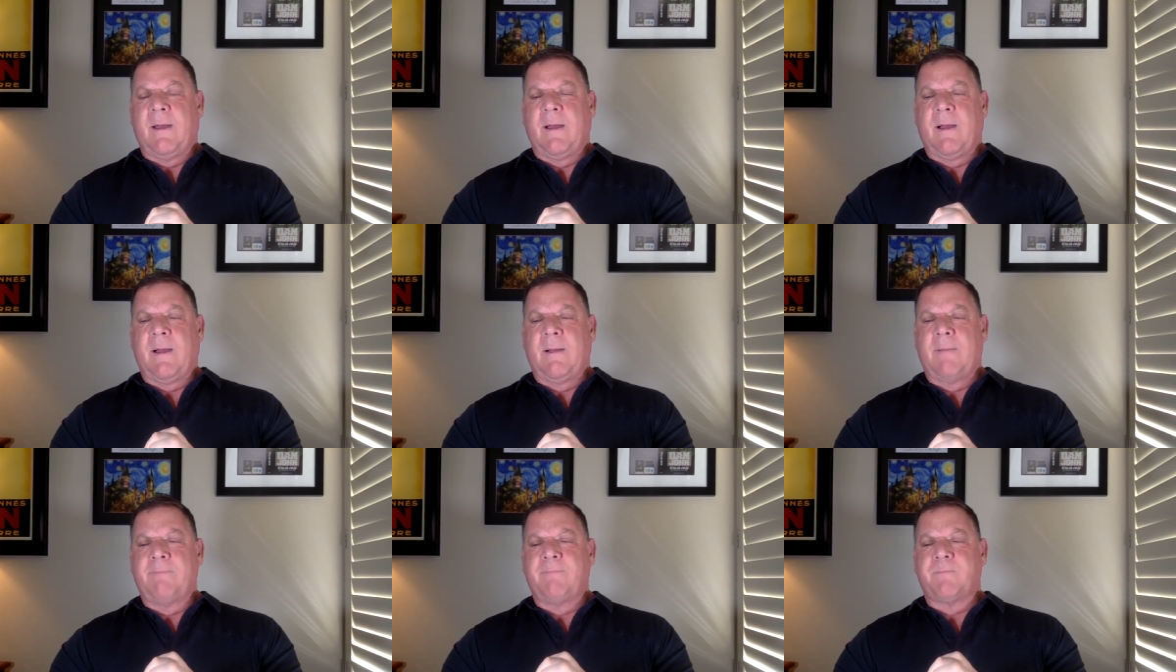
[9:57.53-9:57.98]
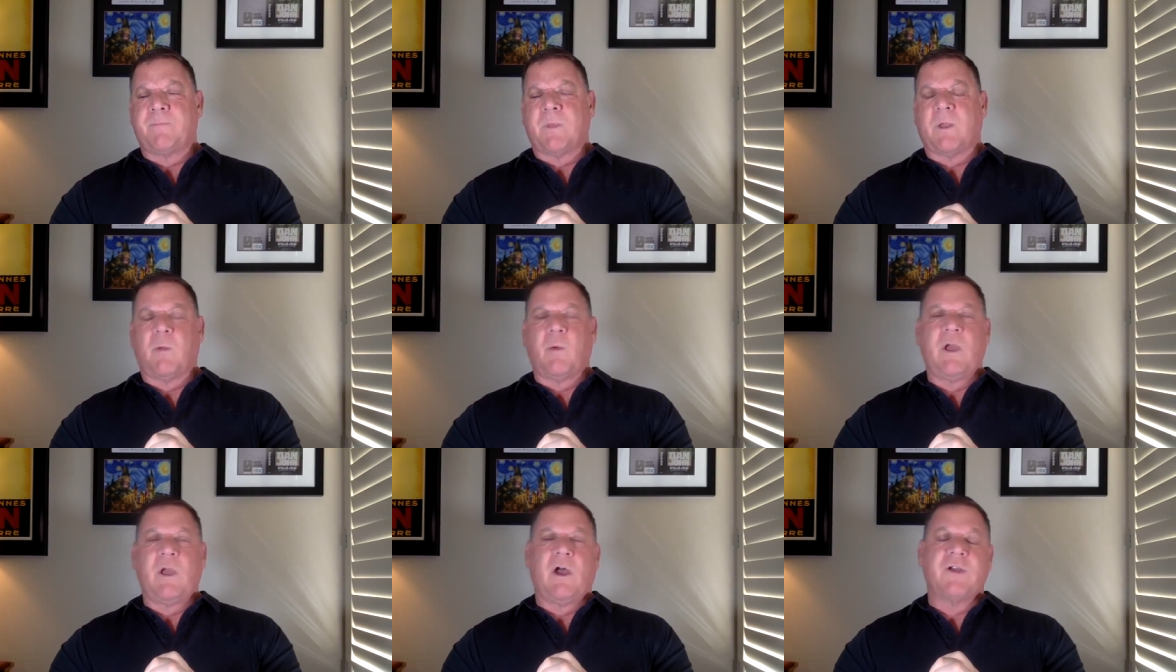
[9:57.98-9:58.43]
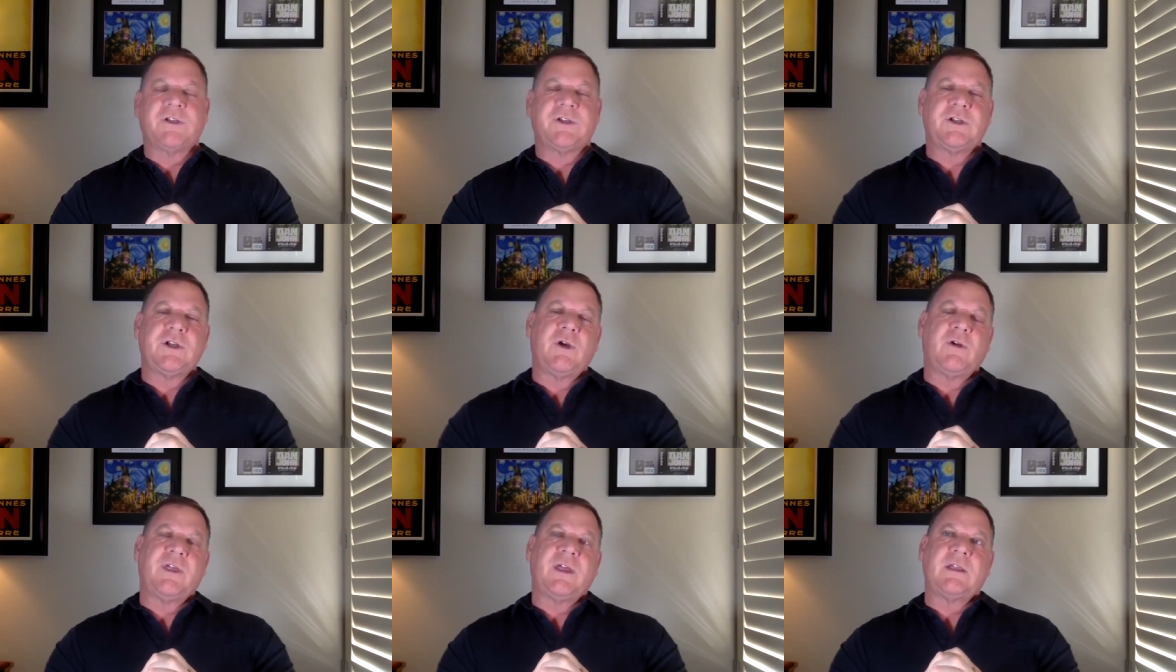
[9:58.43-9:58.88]
Um, we also
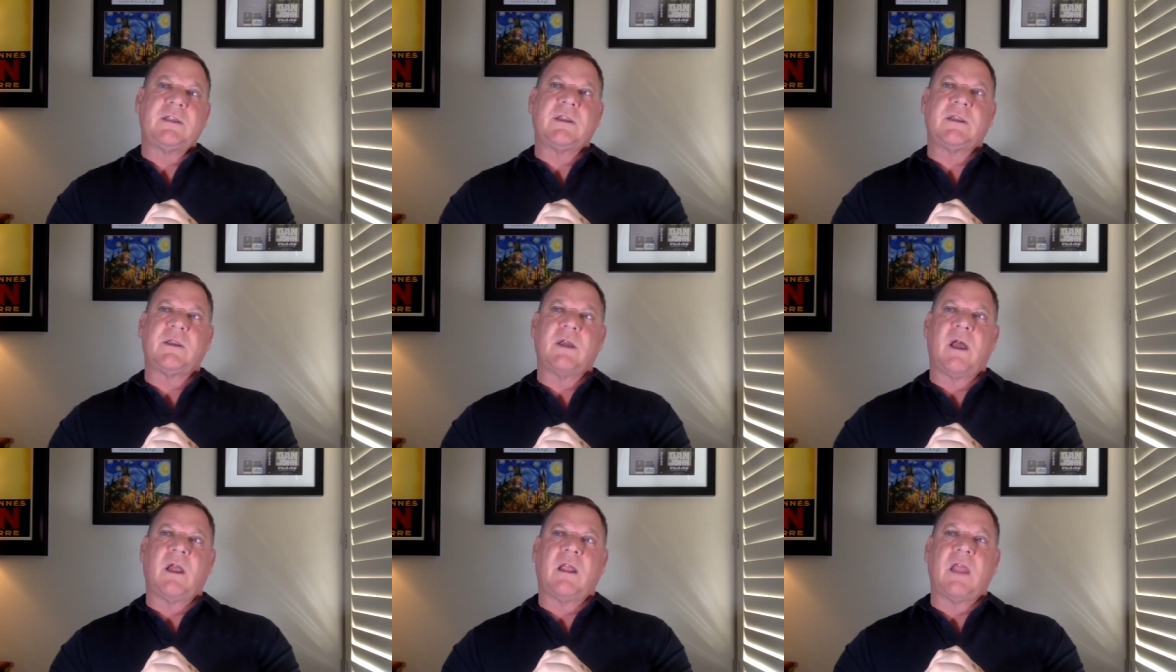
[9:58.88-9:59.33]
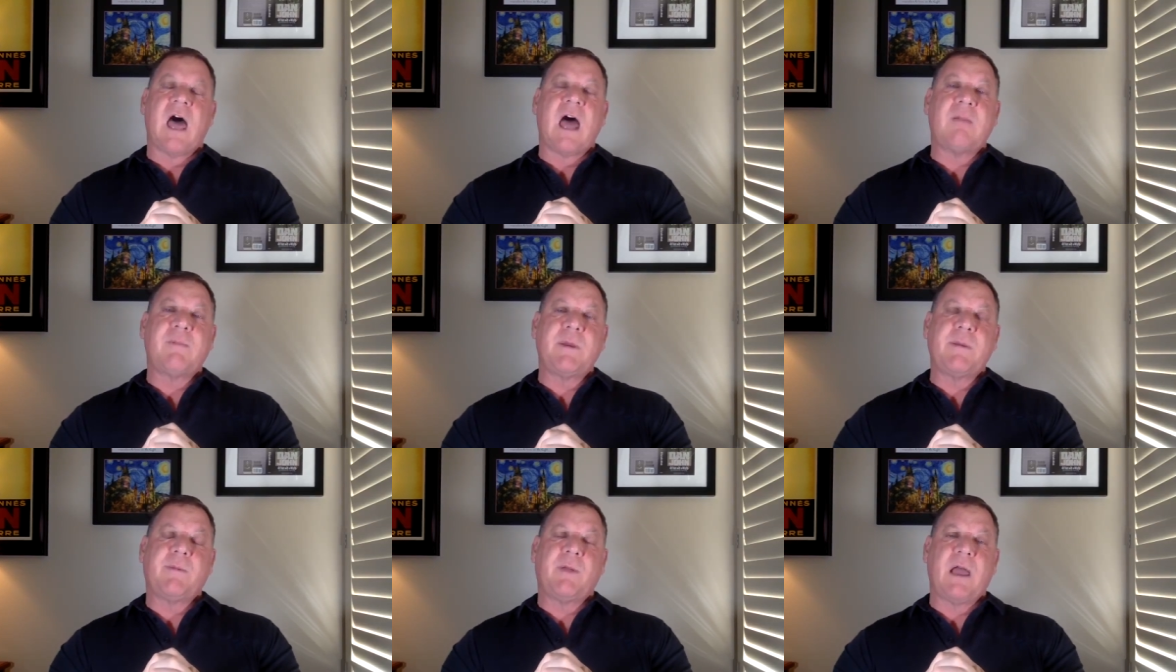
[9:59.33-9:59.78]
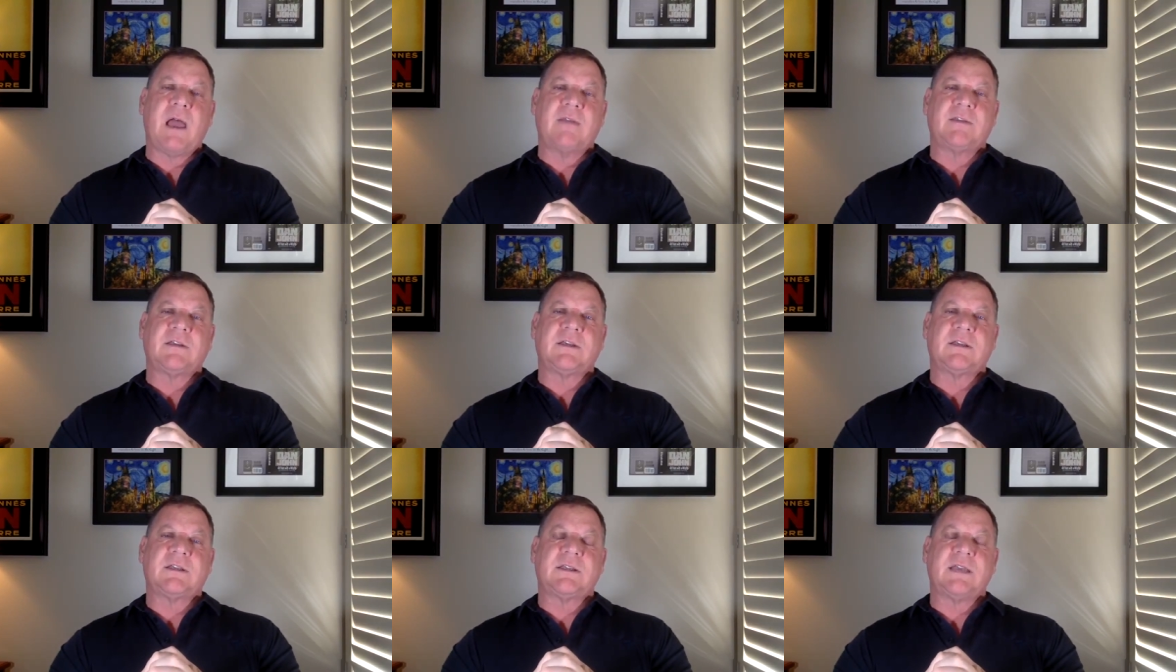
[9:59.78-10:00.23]
know that a lot of people have
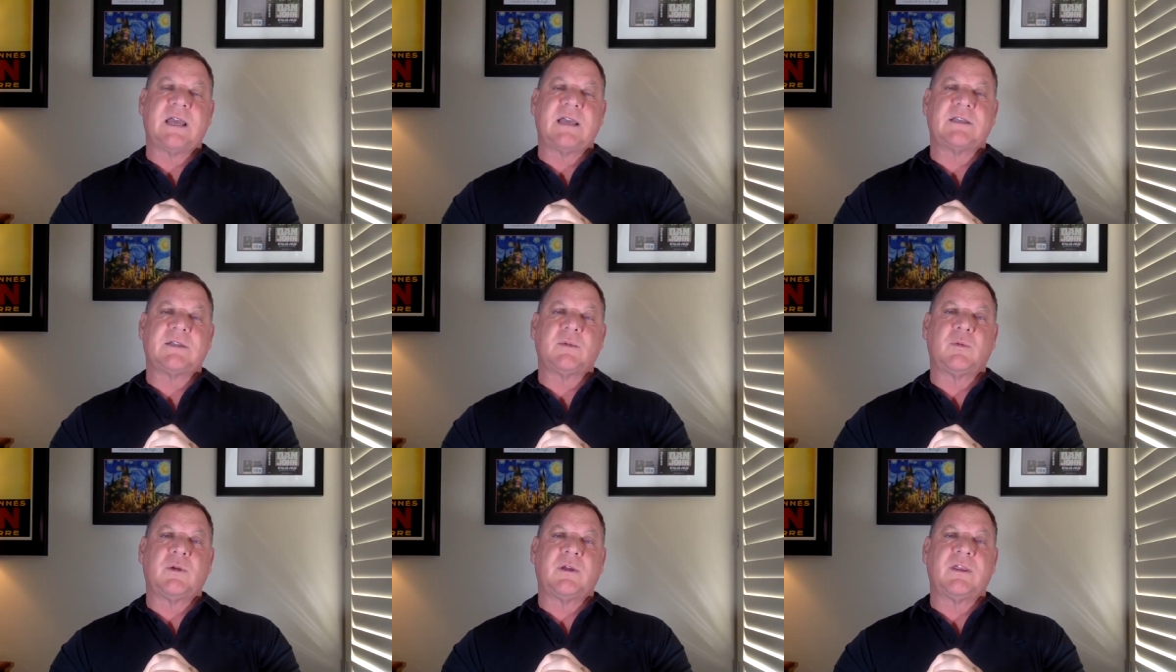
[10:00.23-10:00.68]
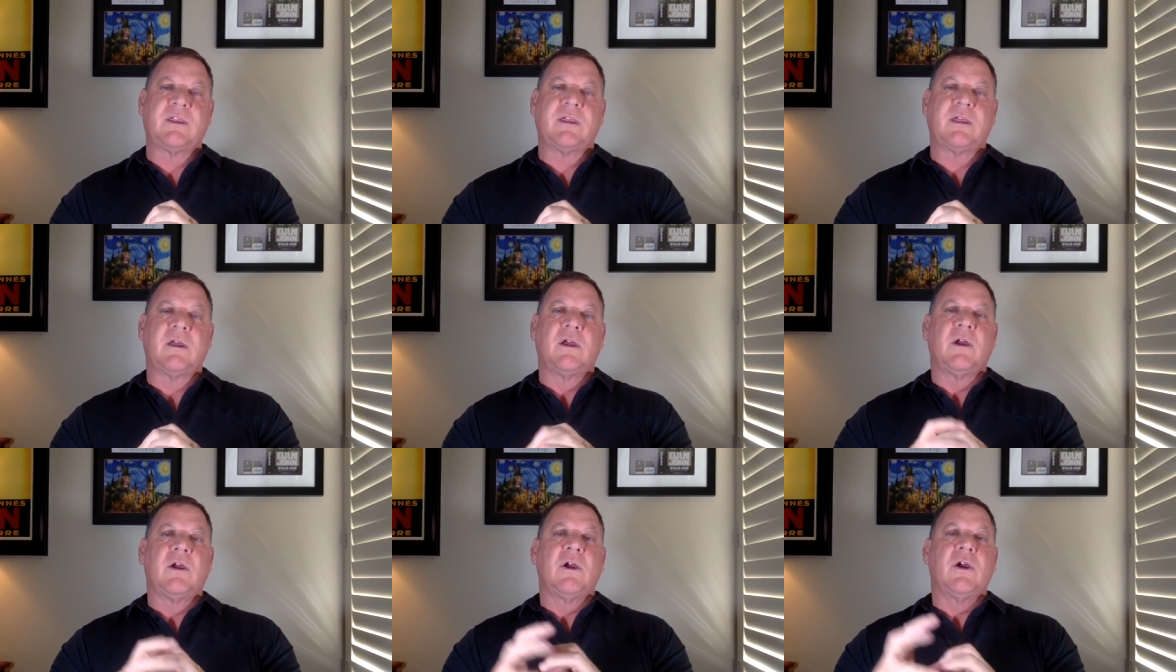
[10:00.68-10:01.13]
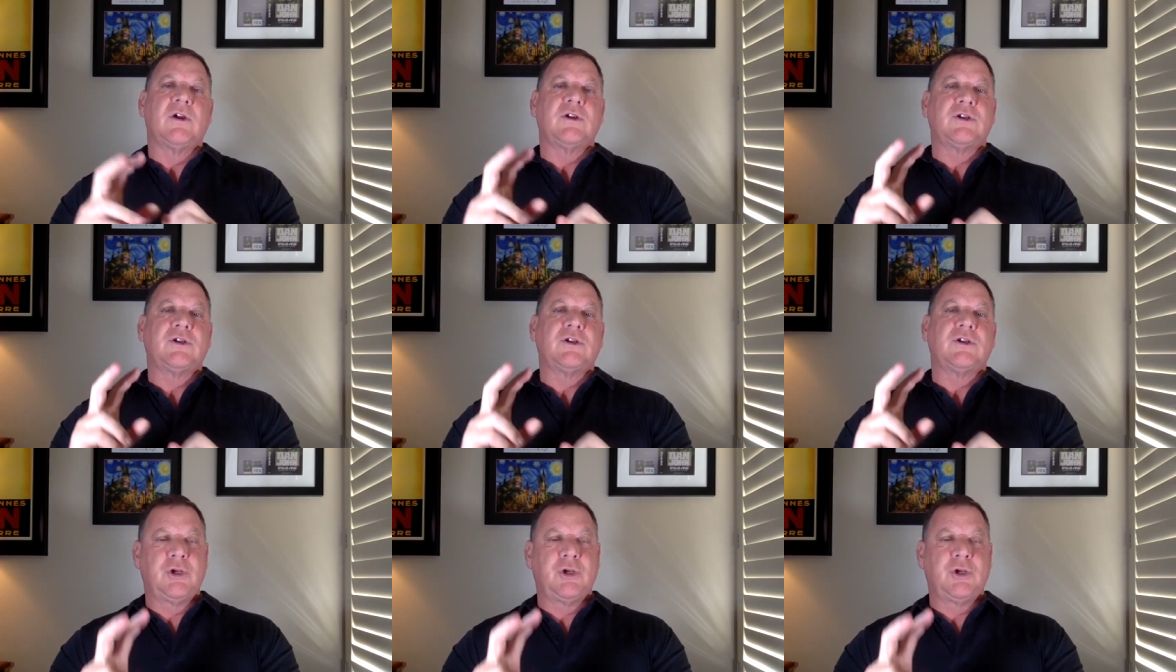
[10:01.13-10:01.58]
success with
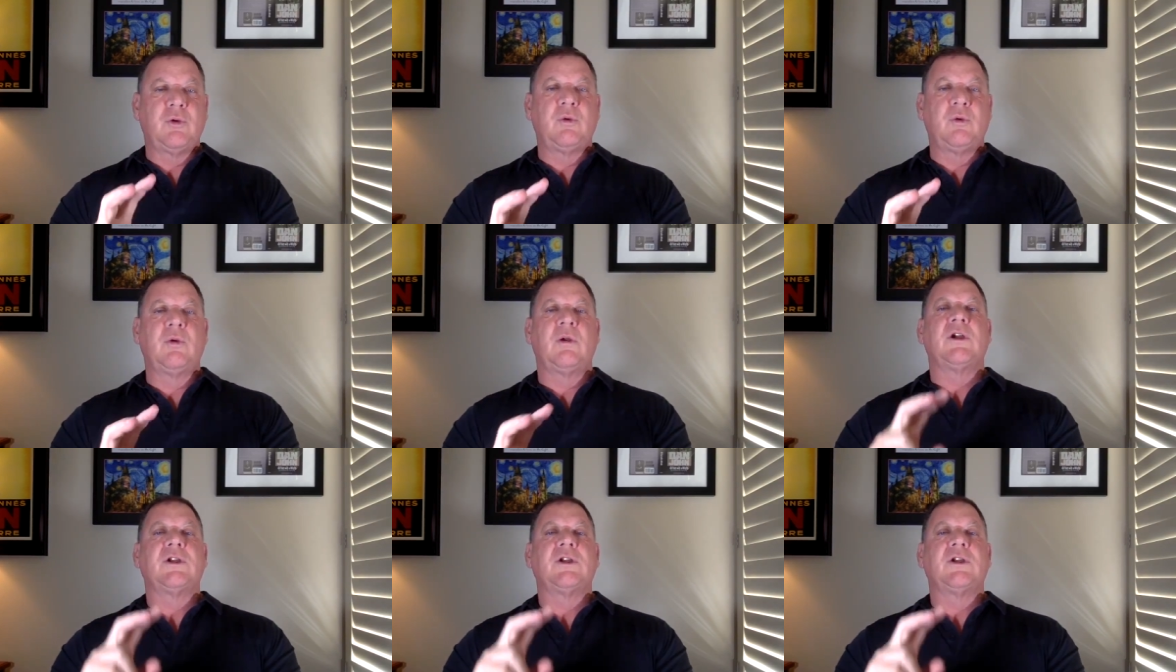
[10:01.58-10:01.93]
two